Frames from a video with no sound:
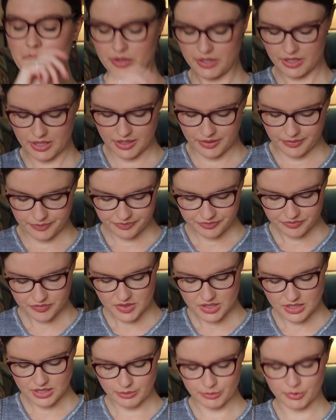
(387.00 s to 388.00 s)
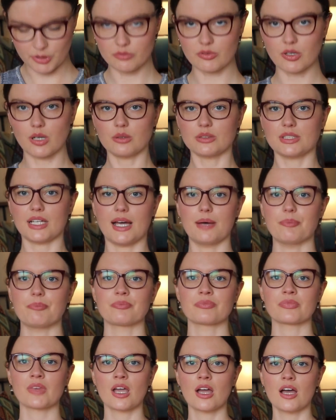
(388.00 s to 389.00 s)
with a simple rolled
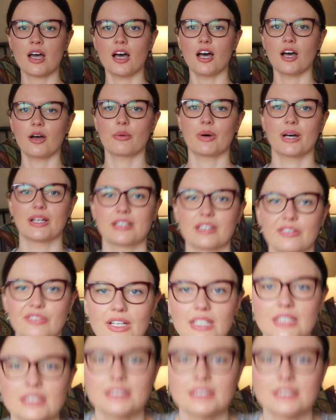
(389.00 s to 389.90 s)
hem. Oh, and if I